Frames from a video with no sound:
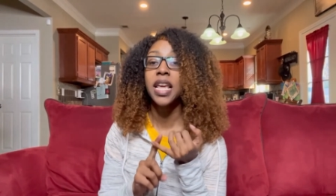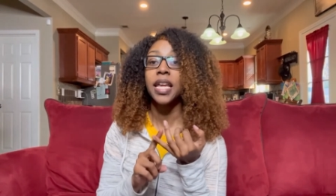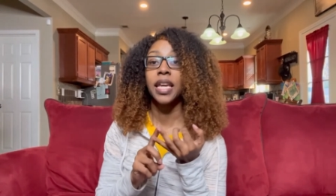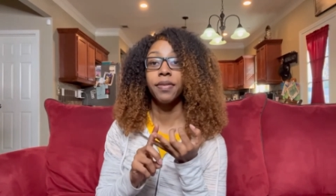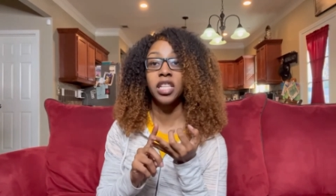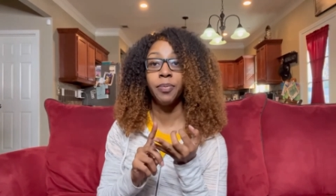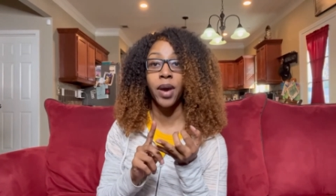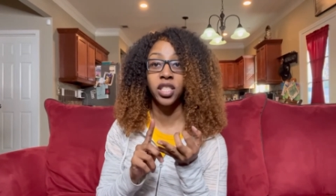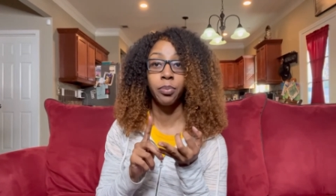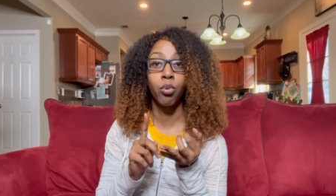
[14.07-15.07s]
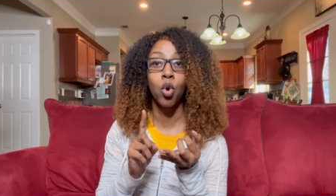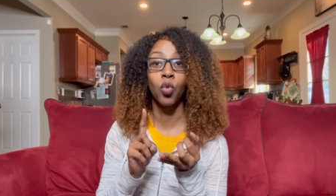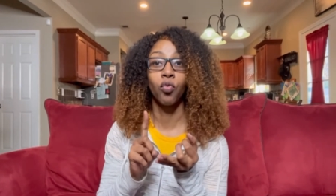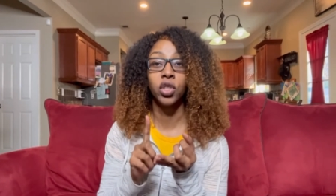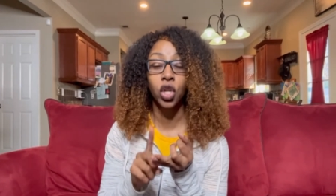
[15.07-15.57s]
get the inspection report
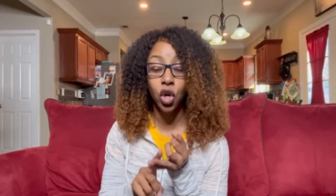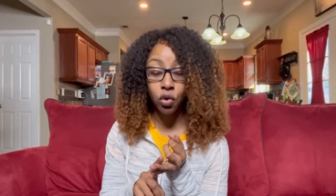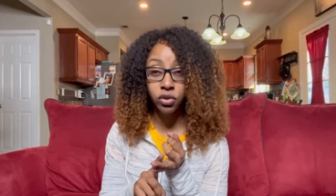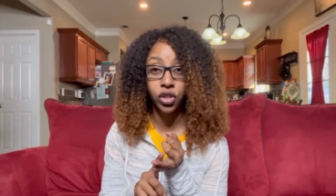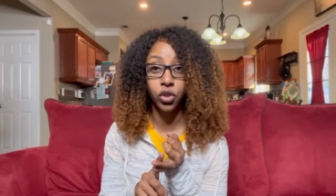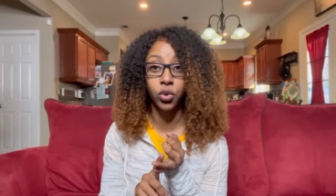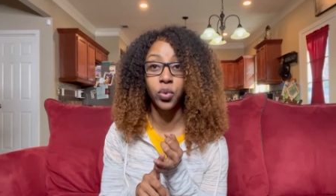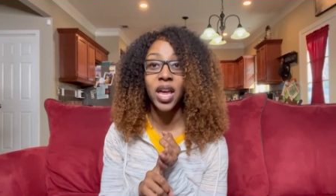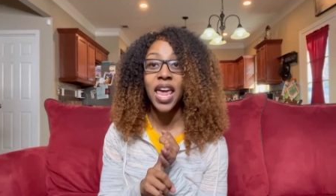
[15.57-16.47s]
returned to you,